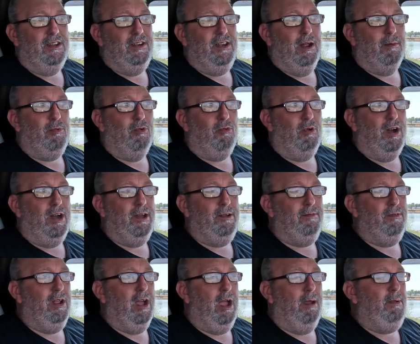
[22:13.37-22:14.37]
Number
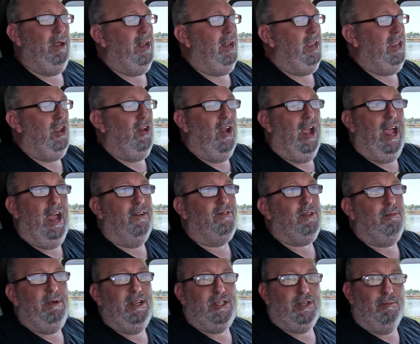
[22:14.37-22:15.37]
one, I mean, you have
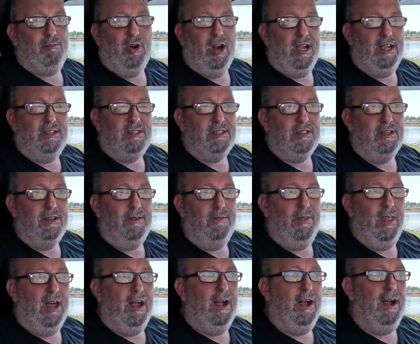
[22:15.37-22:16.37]
to mention price,
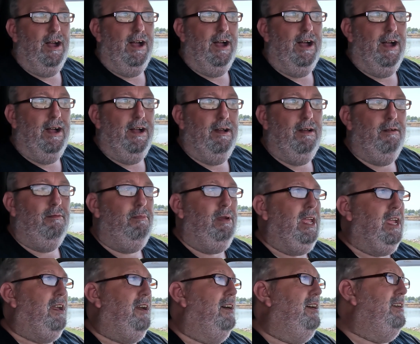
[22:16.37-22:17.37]

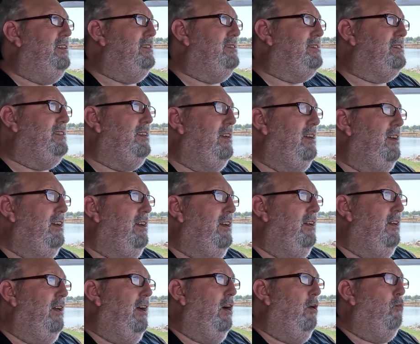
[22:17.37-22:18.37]
because
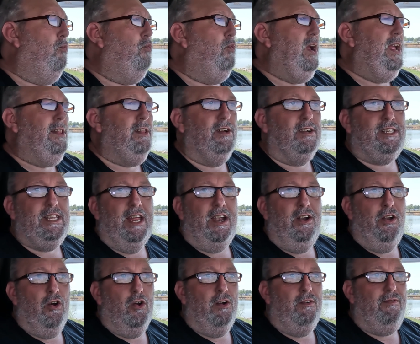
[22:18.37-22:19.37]
we looked at
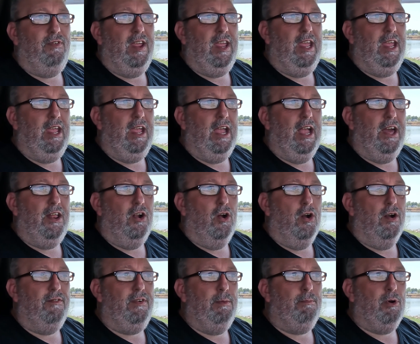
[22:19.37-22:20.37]
an RV at an
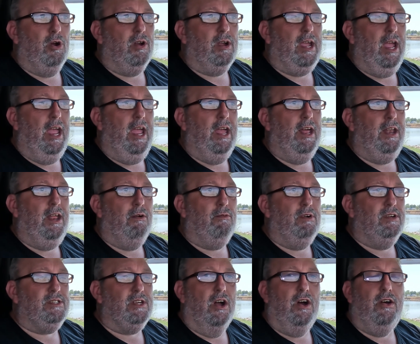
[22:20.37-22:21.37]
RV park and it
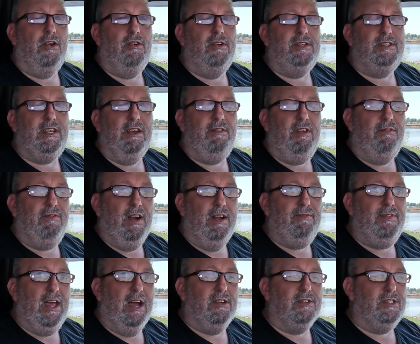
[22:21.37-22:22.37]
was
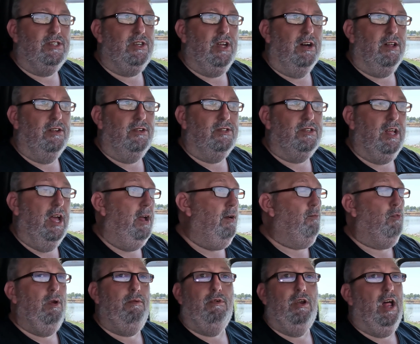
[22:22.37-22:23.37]
$175,000.
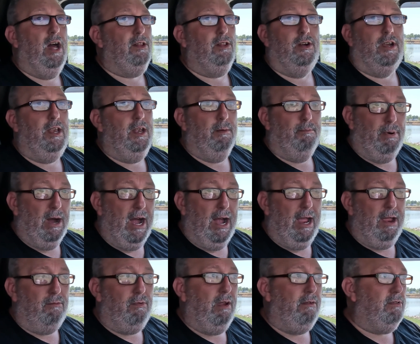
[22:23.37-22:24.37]
We were not looking to
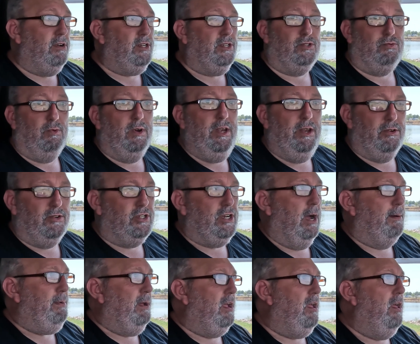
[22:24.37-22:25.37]
buy, we were just window
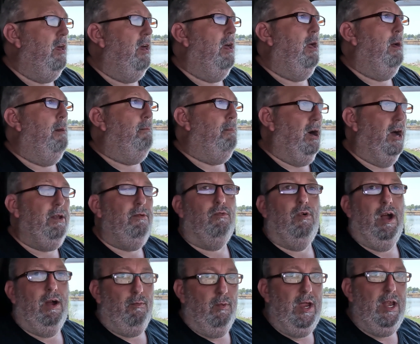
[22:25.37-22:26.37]
shopping, but
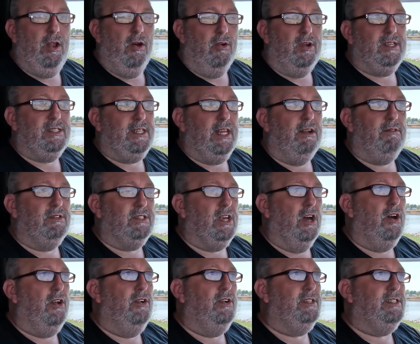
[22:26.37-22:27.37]
we noticed that it was
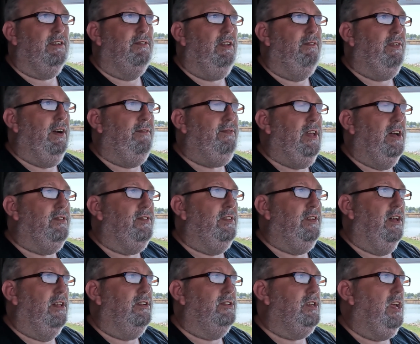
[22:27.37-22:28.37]

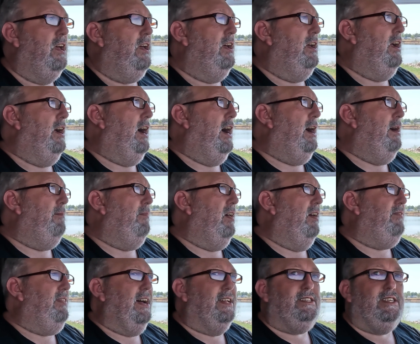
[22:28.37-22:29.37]

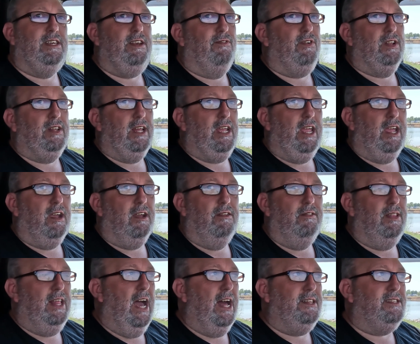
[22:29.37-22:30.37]
$175,000. That's a different league.
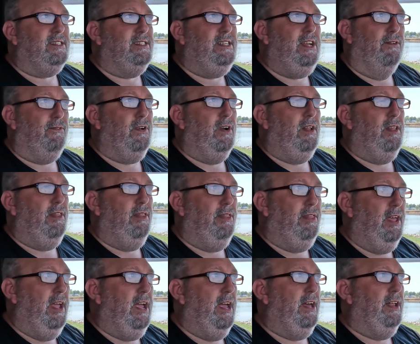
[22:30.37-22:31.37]
That's different
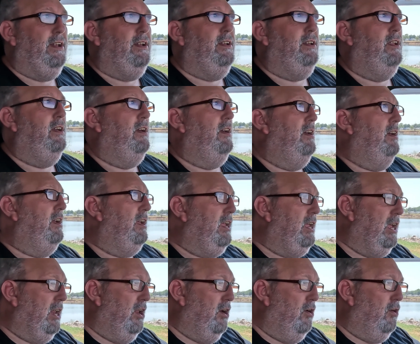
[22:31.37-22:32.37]
than,
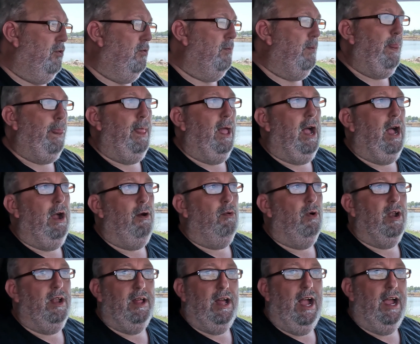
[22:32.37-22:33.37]
you know,
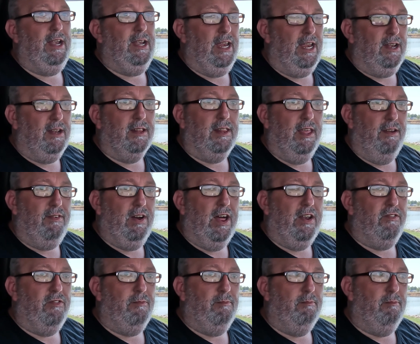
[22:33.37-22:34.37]
I need to live out
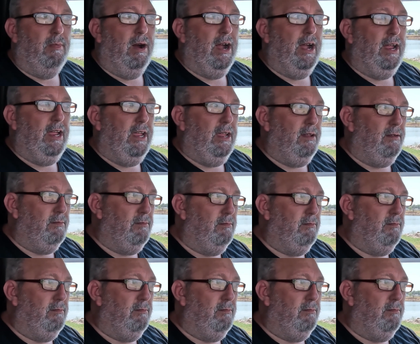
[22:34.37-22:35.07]
of my